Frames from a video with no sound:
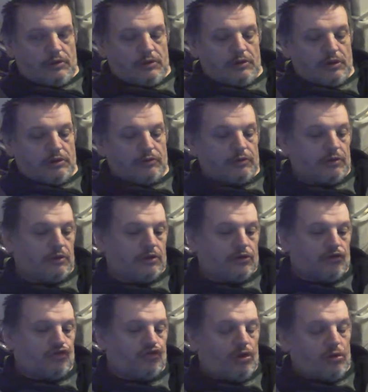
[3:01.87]
No,
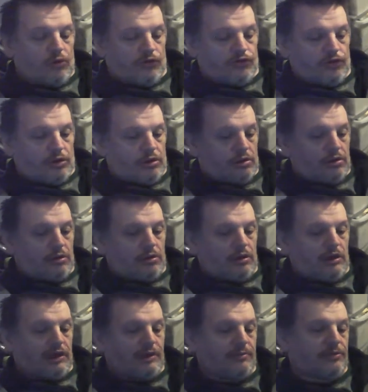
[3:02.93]
controllers are
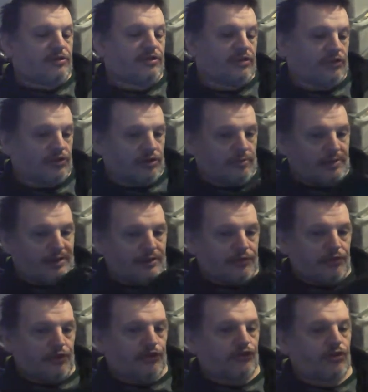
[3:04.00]
limited to the amount of
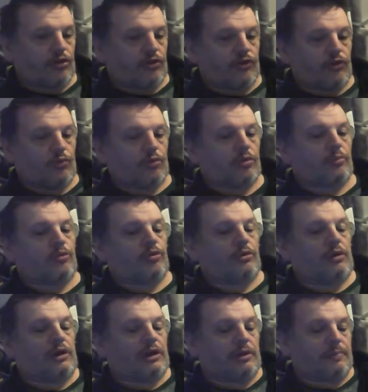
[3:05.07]
things you can do on them, not
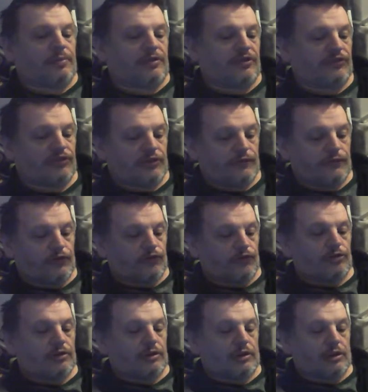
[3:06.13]
like the PC
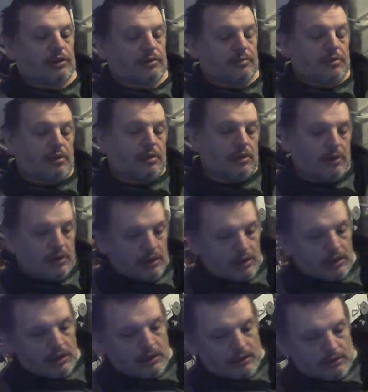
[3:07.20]
version of the game.
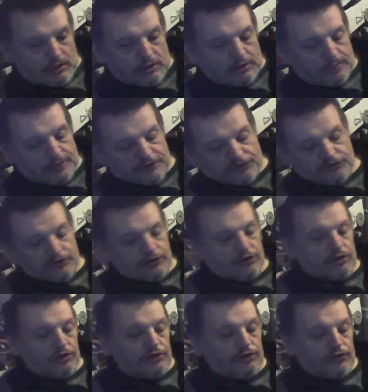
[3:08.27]
The PC, you
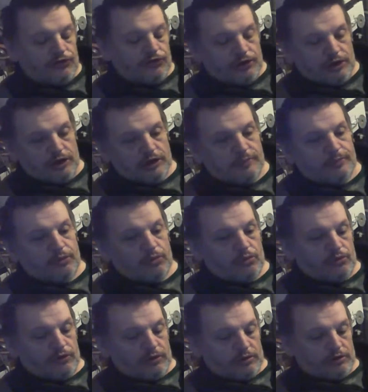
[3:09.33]
can use your
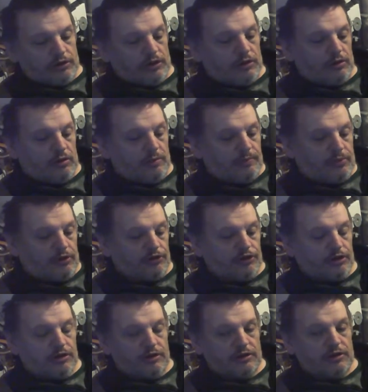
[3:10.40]
keyboard and, bind your
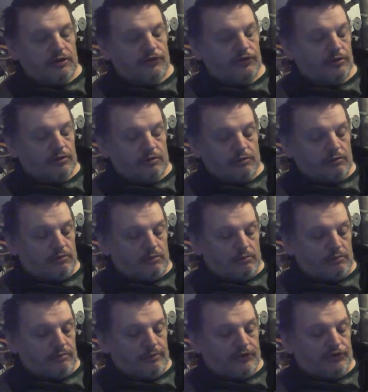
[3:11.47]
keys and
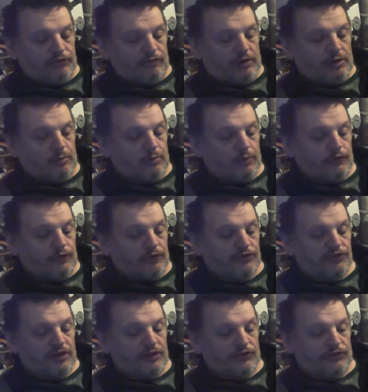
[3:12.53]
mess around with the
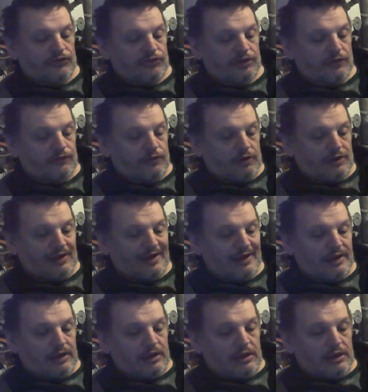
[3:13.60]
settings and stuff like that.